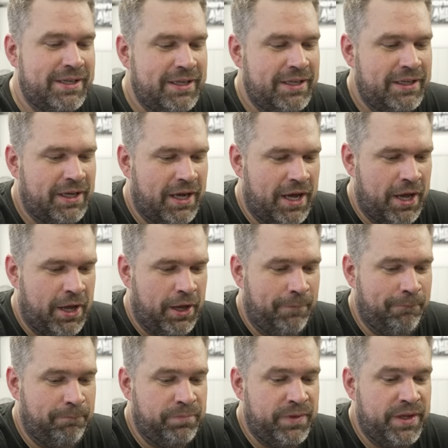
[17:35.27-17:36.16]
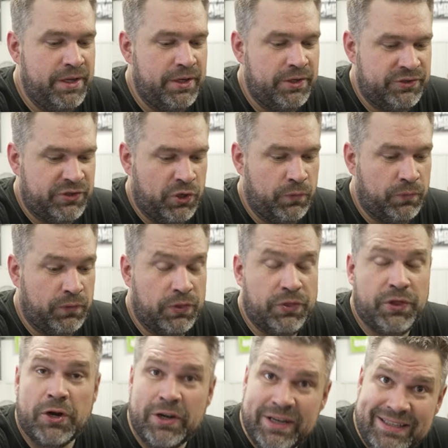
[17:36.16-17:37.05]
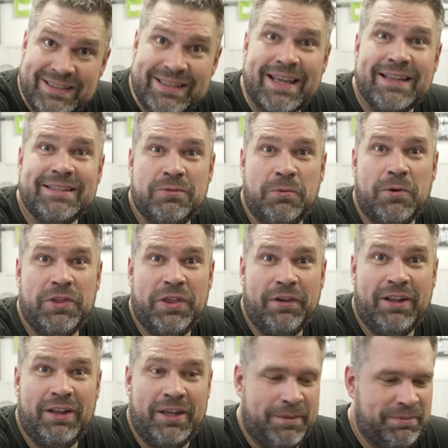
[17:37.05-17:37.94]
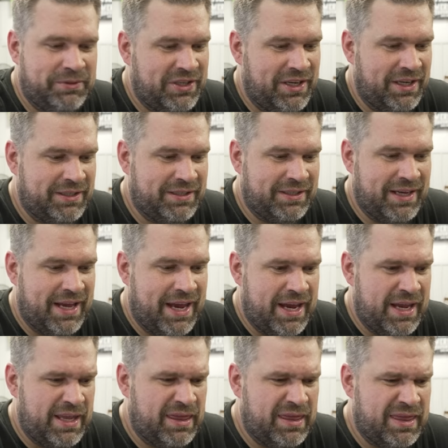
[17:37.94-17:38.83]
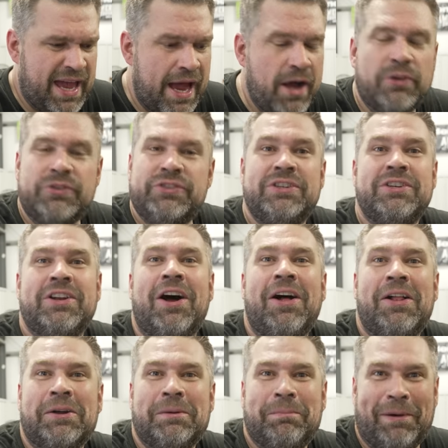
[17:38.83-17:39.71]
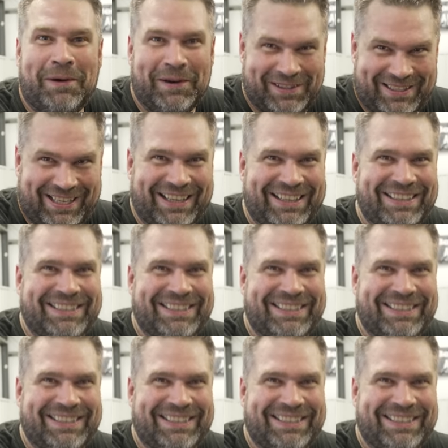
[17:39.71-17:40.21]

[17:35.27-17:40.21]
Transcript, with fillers: Mm-hmm. Um, so for 30 cents worth of clips, it's a thousand dollar part.